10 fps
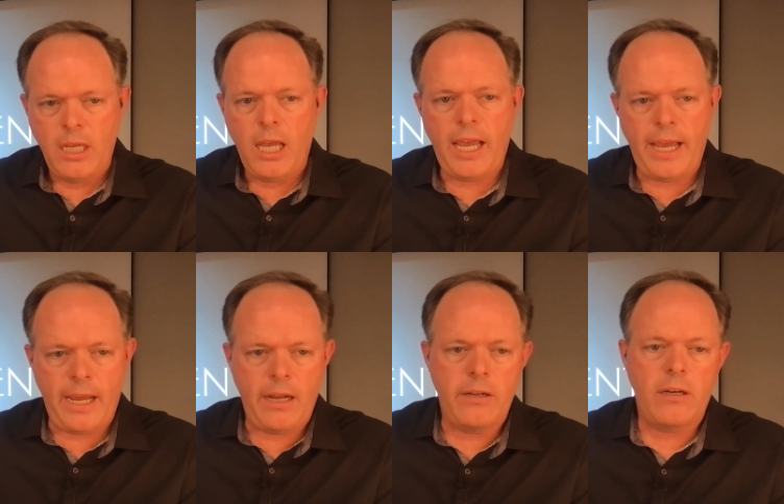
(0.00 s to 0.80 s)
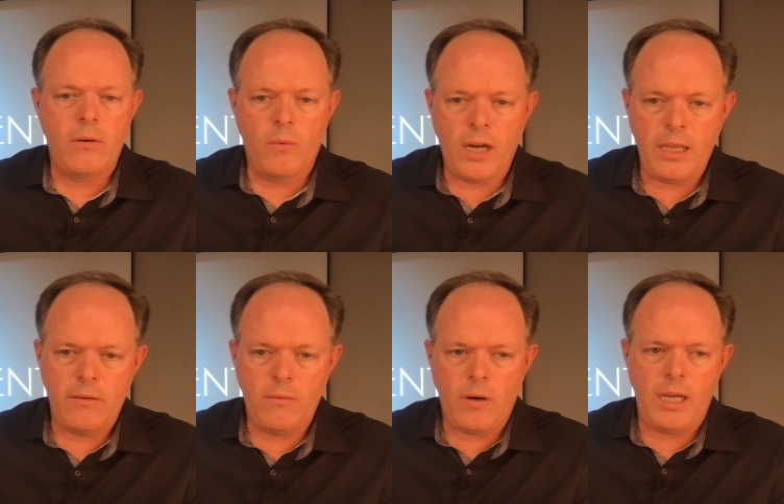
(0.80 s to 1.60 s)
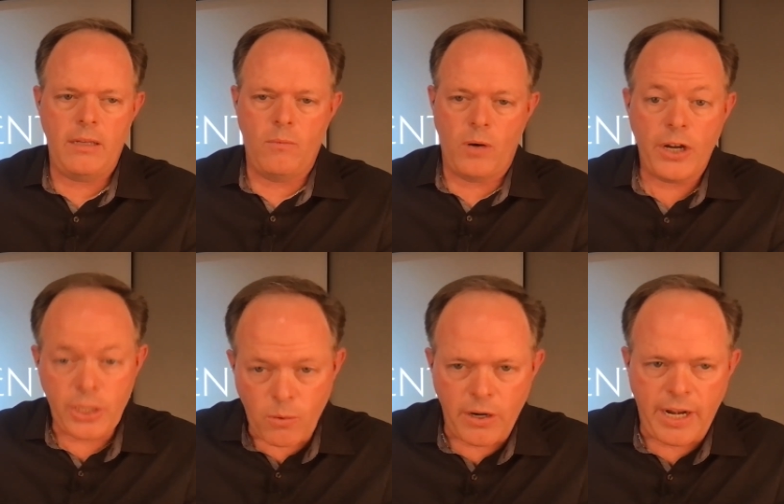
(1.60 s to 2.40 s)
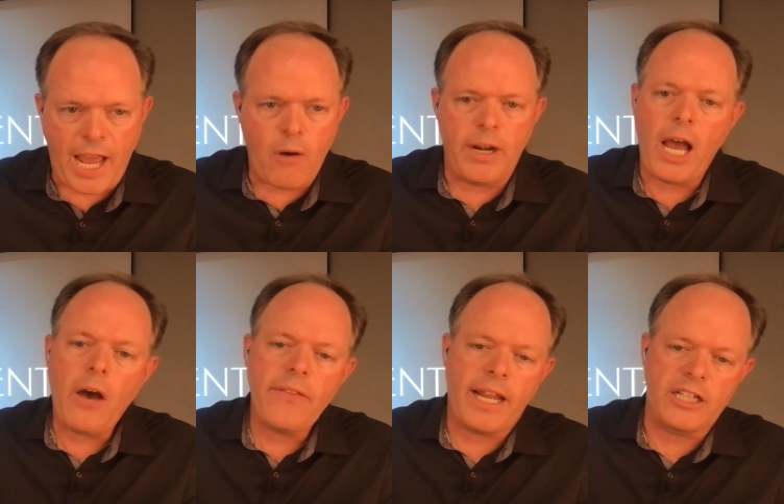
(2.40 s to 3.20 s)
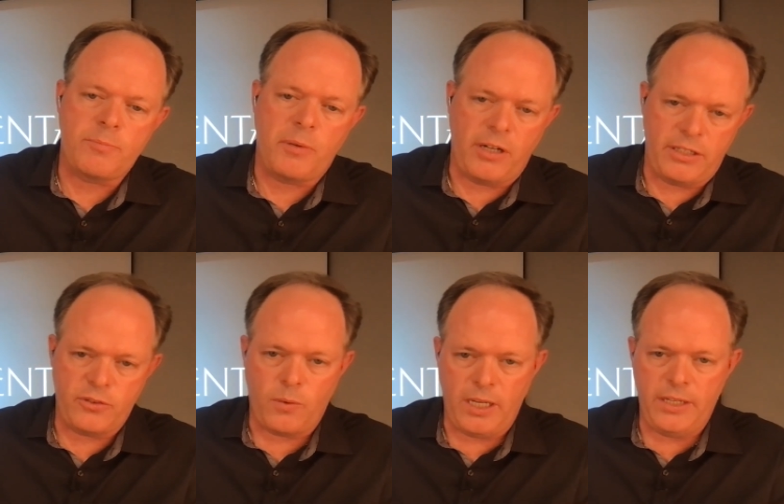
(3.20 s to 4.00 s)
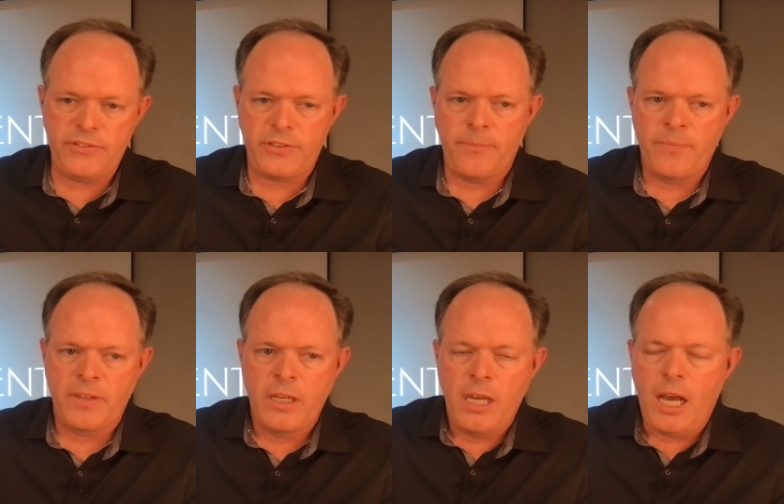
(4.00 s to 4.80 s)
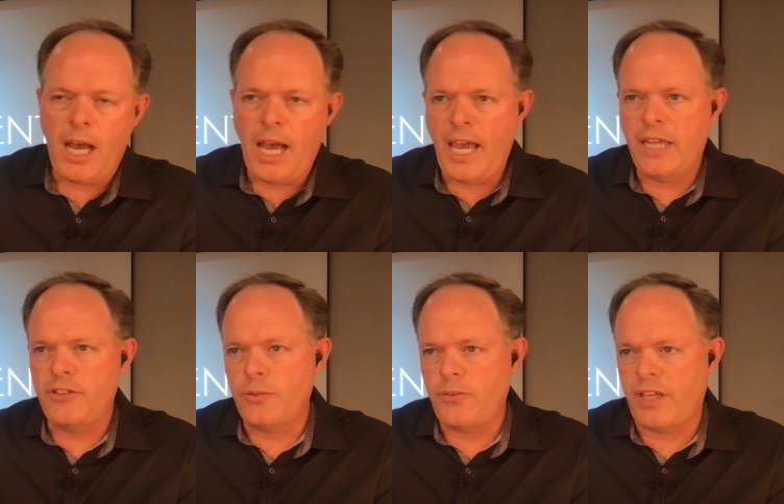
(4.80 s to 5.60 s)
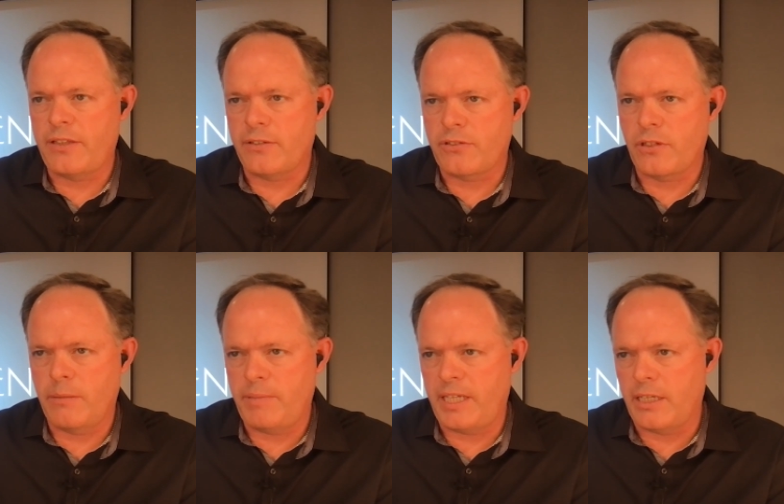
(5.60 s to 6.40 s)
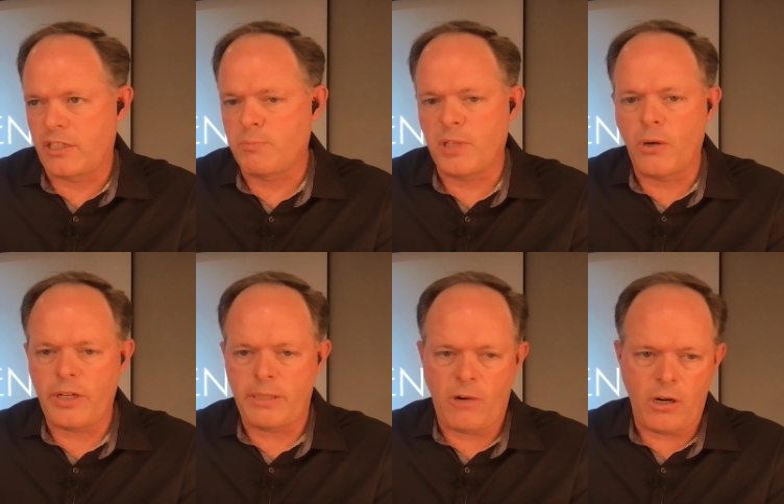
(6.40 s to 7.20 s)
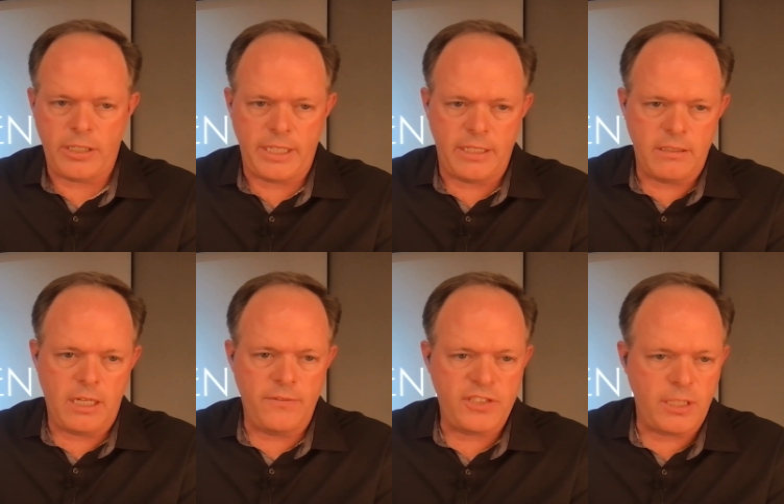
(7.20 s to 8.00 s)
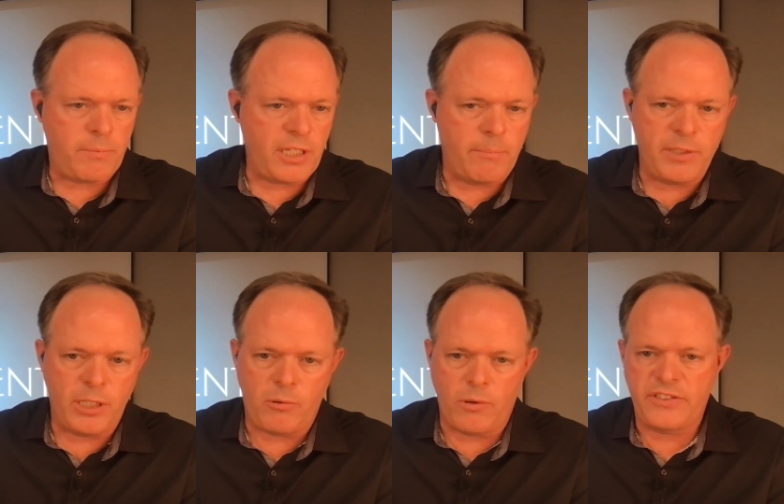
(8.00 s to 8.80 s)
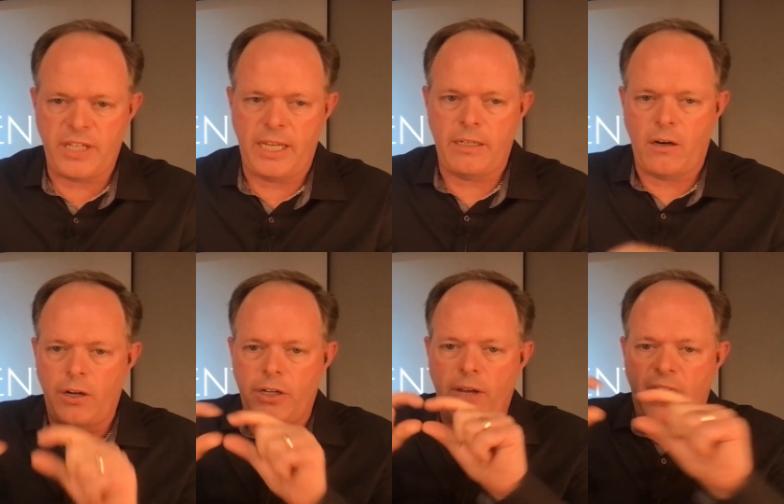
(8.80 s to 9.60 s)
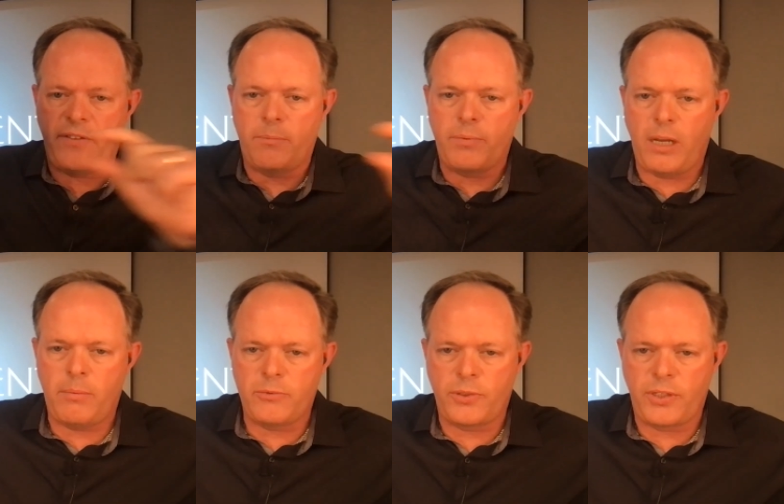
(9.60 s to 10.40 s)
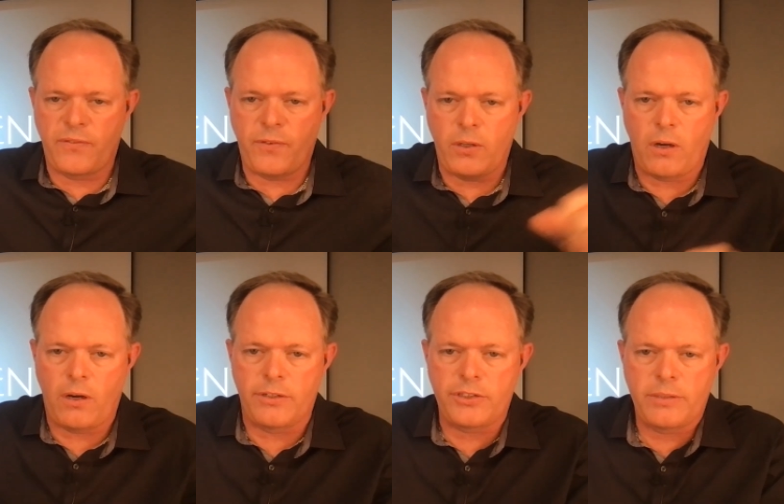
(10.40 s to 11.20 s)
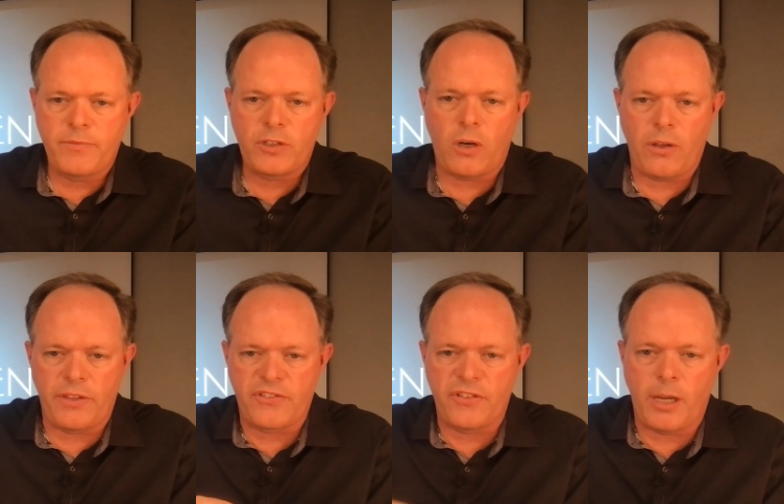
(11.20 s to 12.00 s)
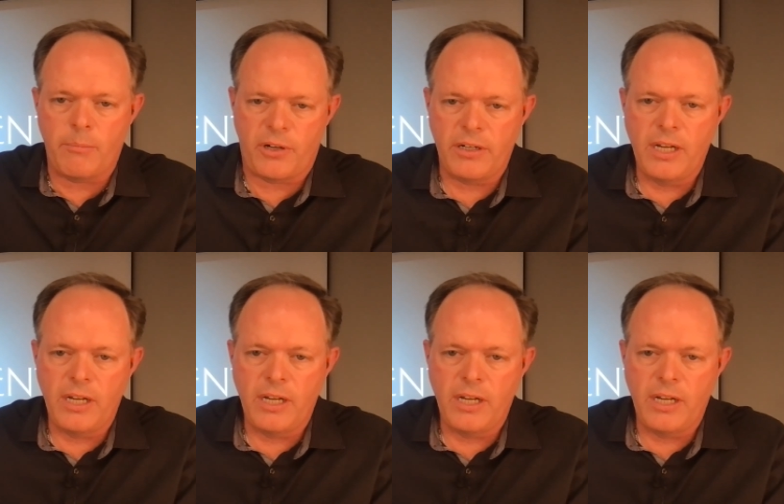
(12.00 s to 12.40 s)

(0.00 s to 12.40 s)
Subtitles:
and where you are now and how that experience was? I do think there's going to be an exploding market of simply a billboard saying, "Are you having problems with your full arch? Call this number."